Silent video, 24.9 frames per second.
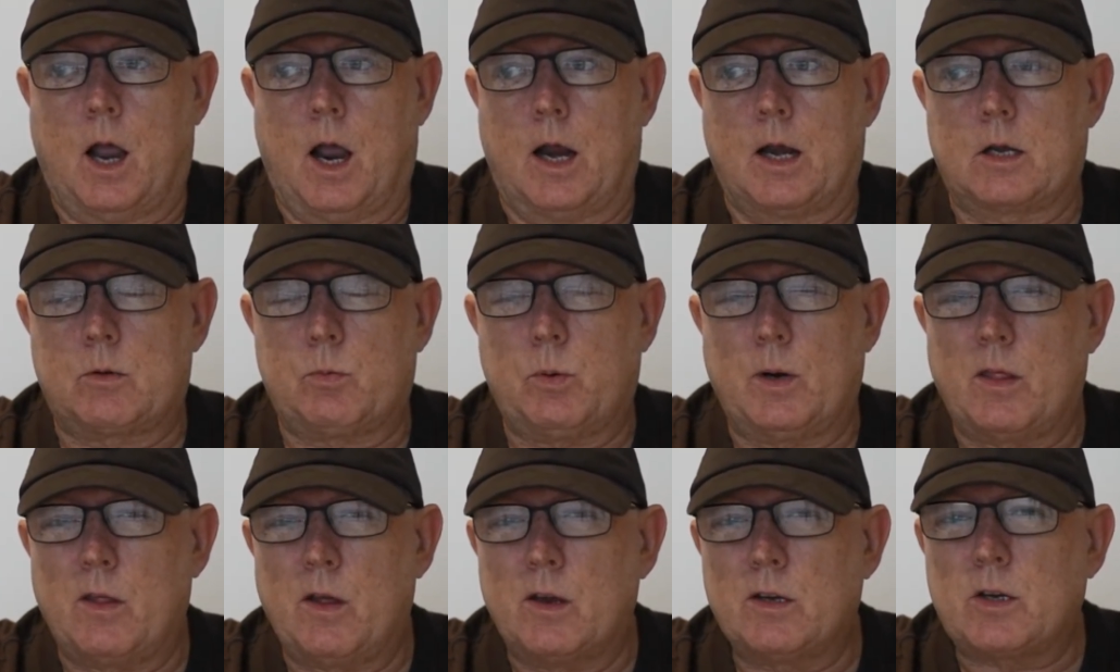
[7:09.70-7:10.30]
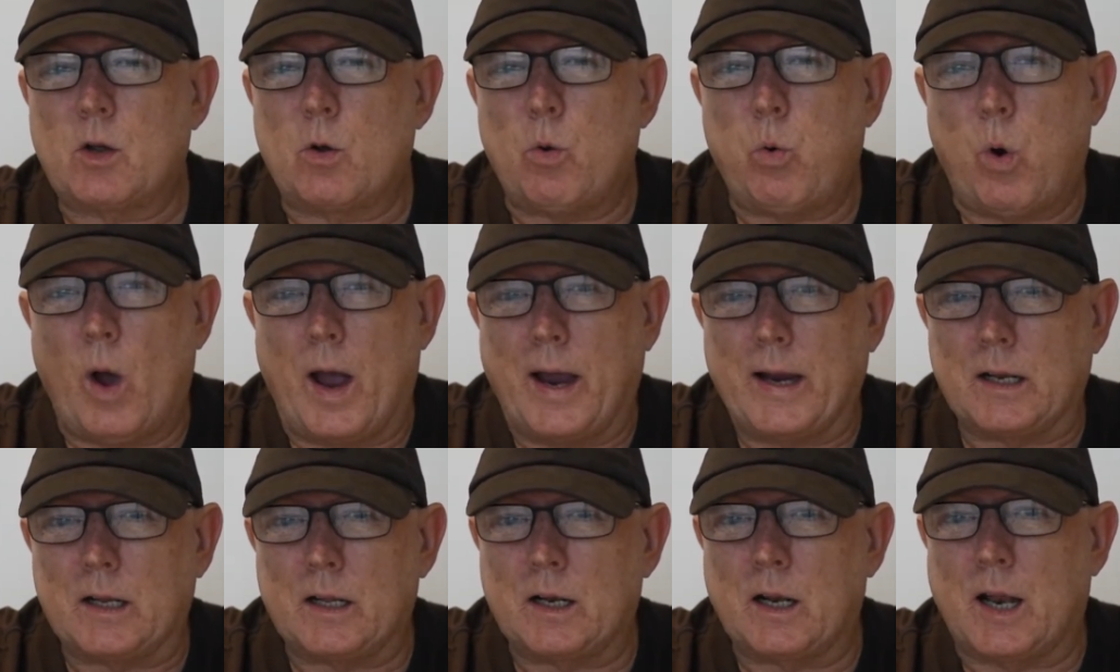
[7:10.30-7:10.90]
And it's one of those
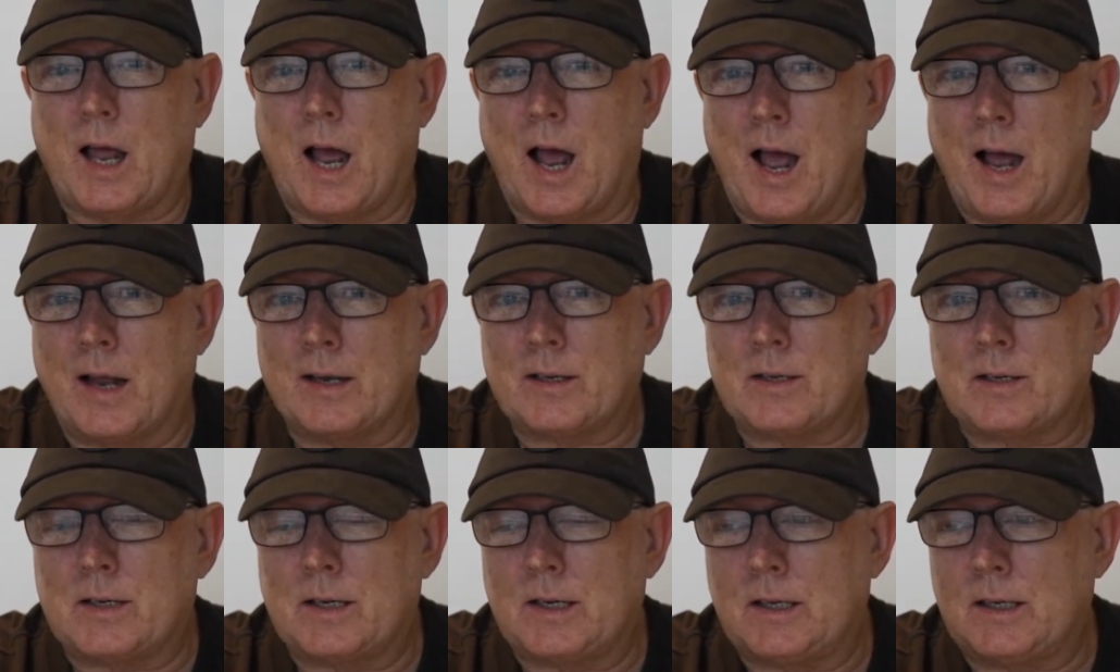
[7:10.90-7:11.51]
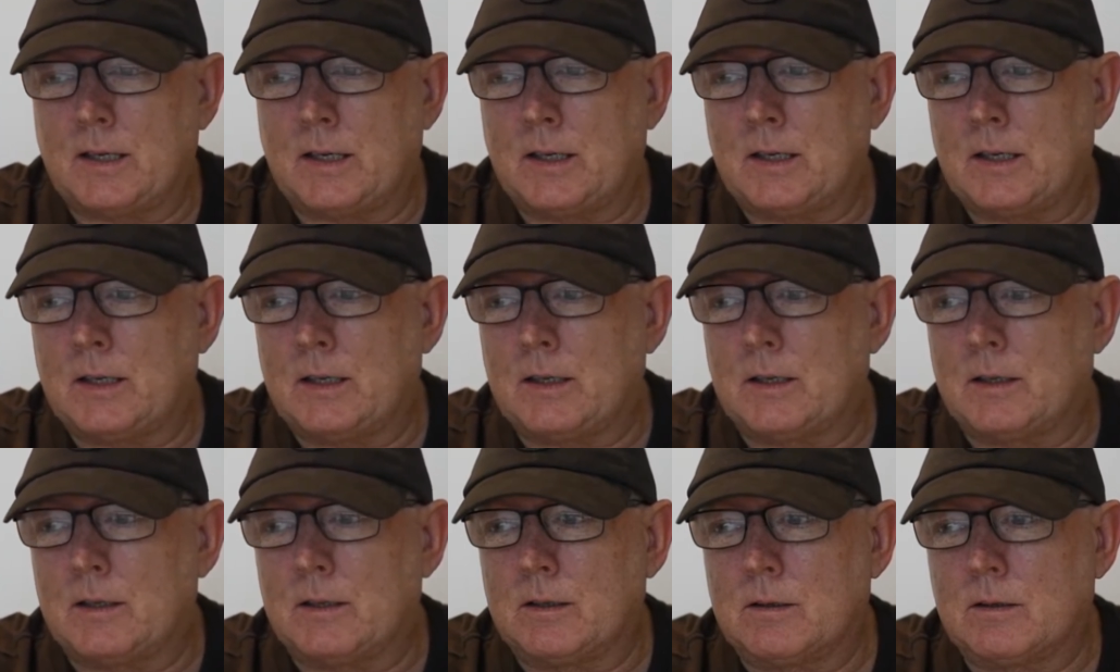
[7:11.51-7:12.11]
quaint little
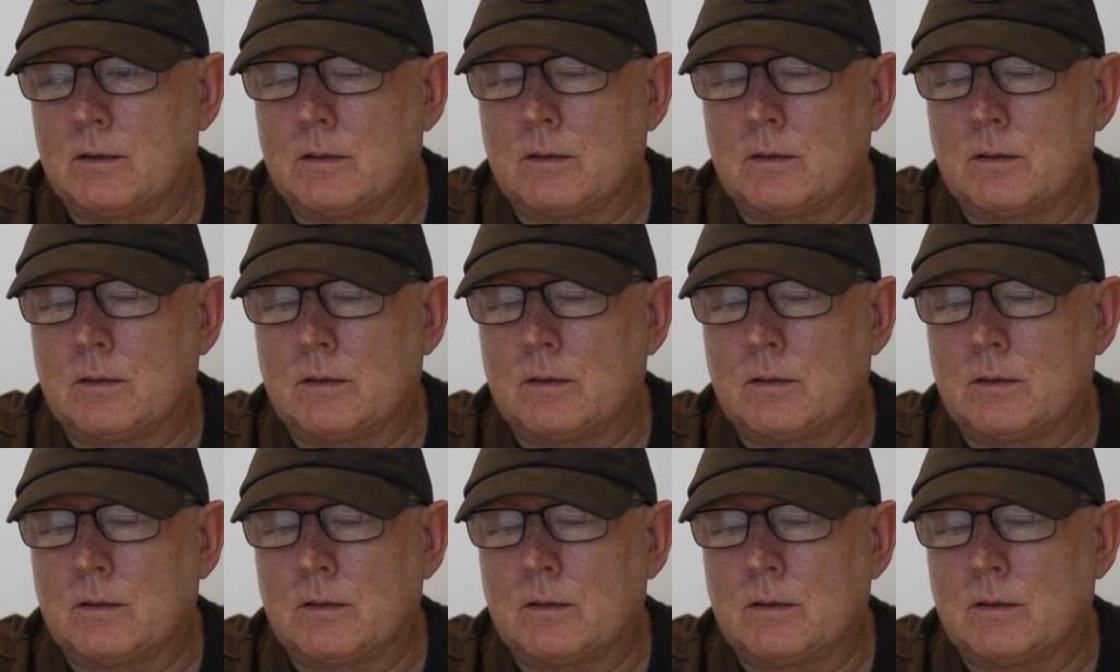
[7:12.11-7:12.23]
artsy,